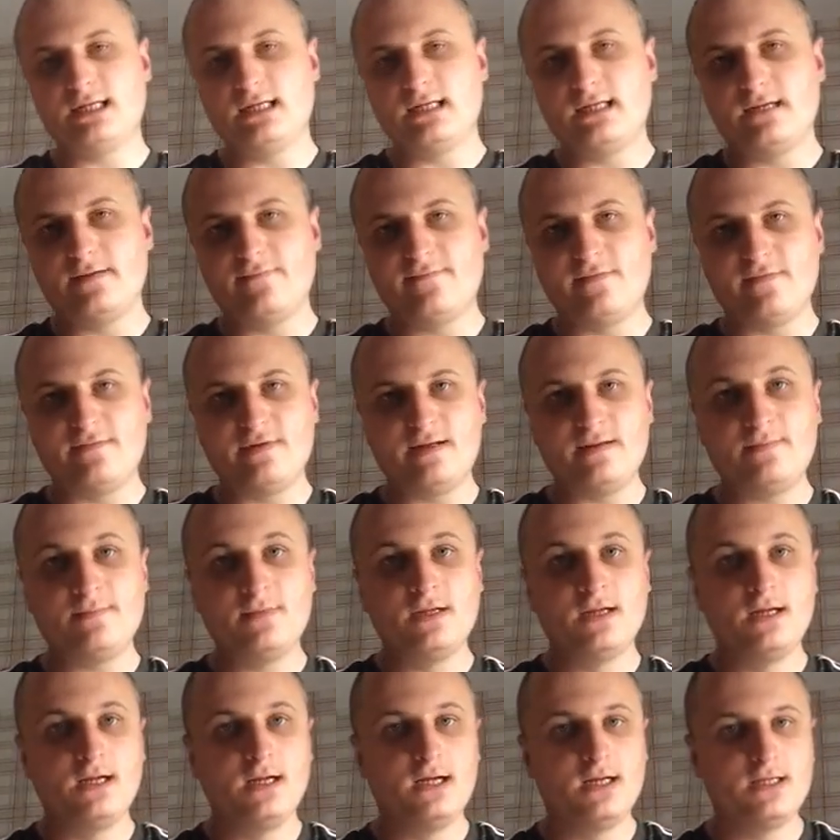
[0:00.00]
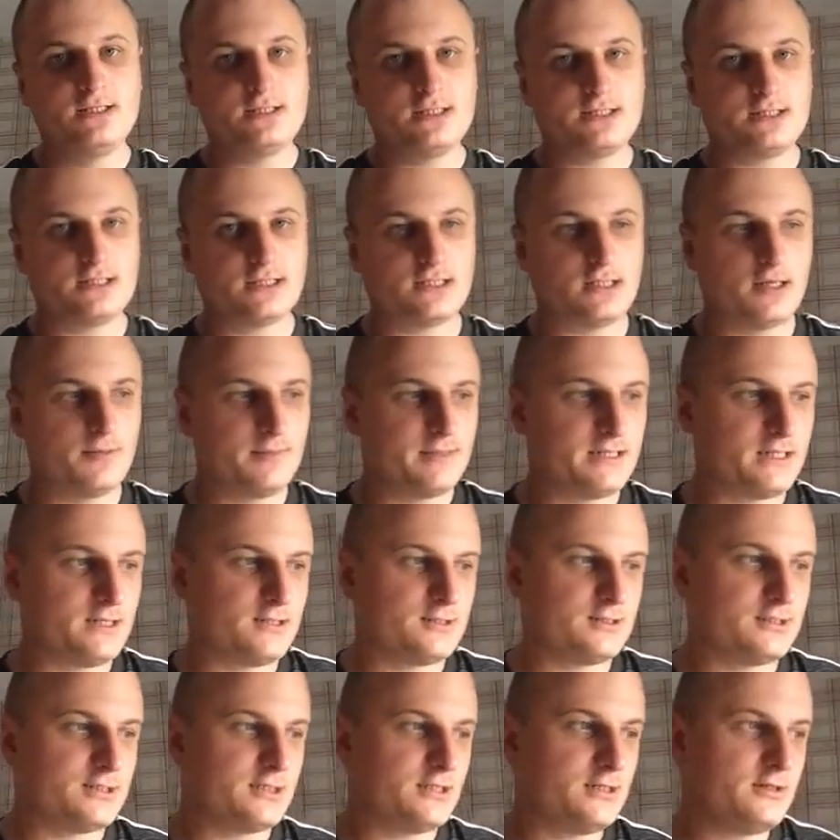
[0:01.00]
enough of him to comment
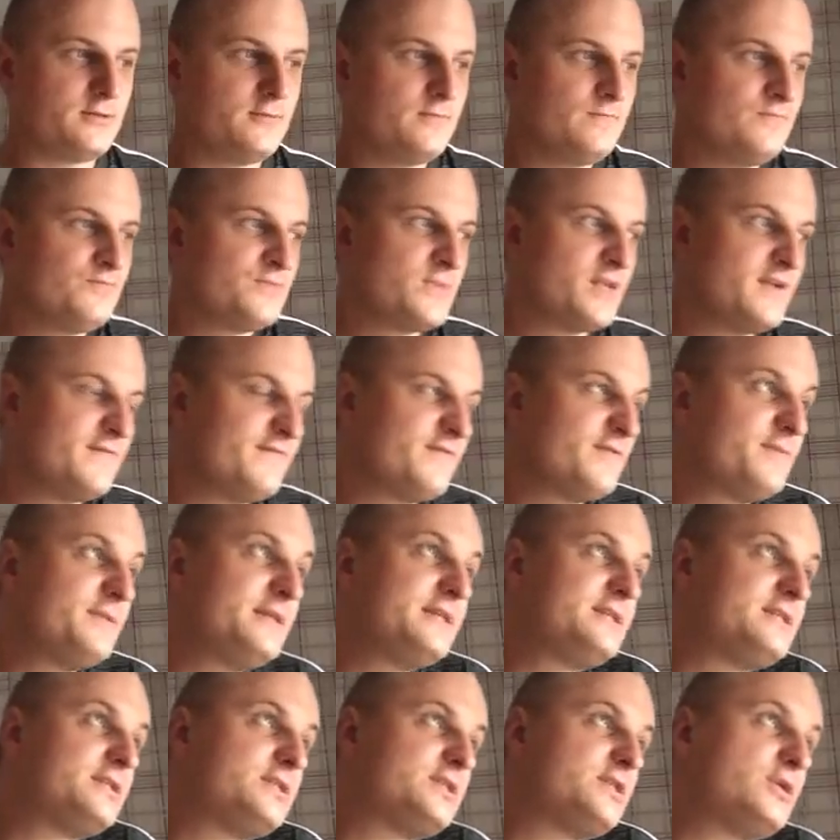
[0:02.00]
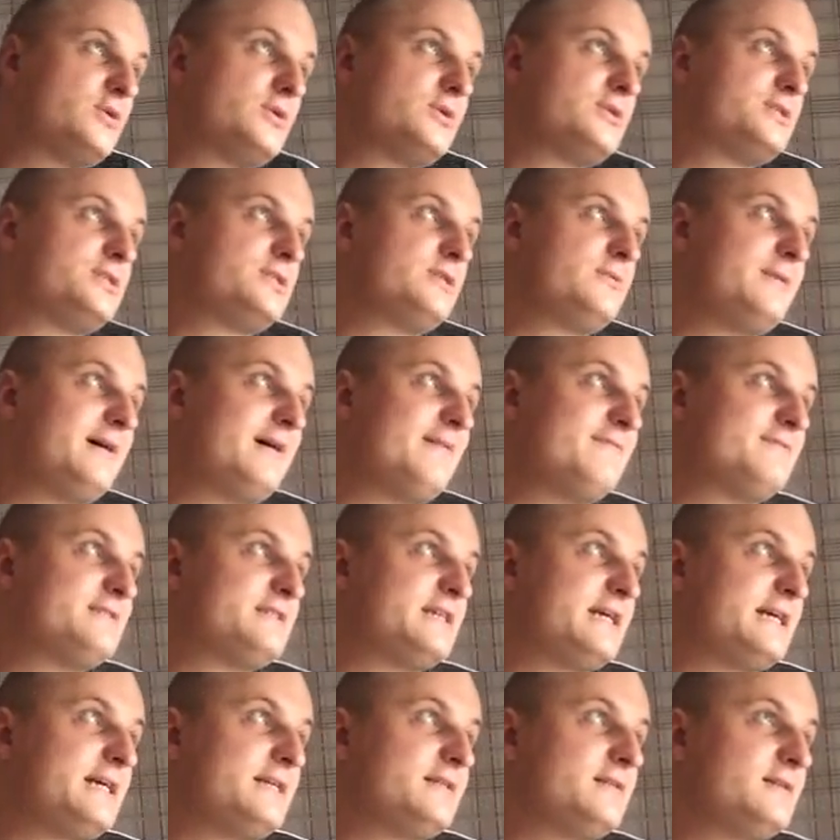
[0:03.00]
on. So, for me, it's a 2 out of
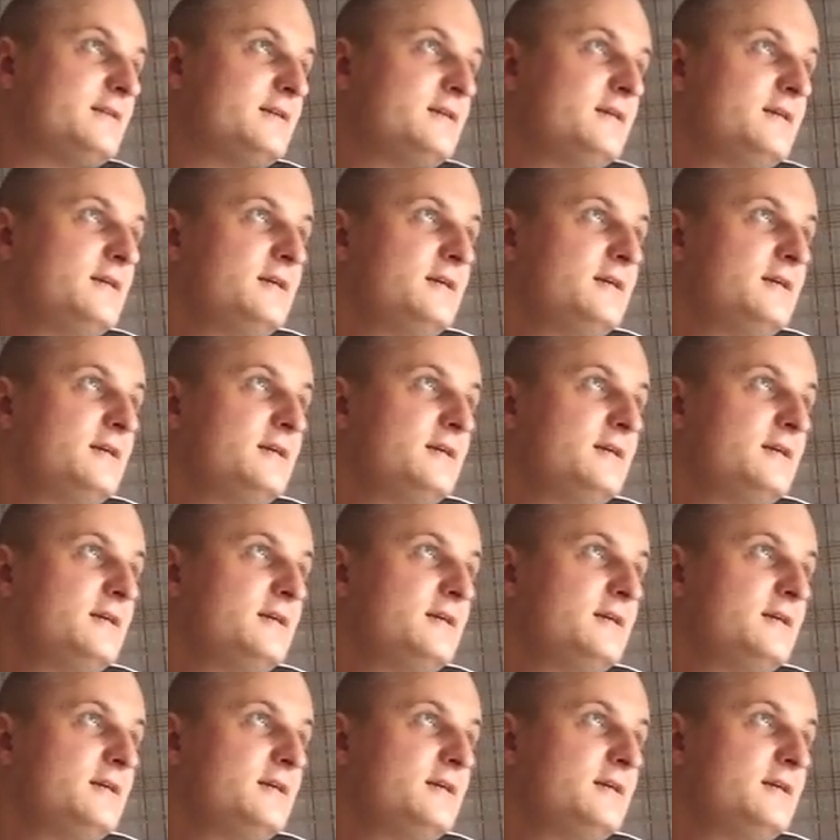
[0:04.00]
10.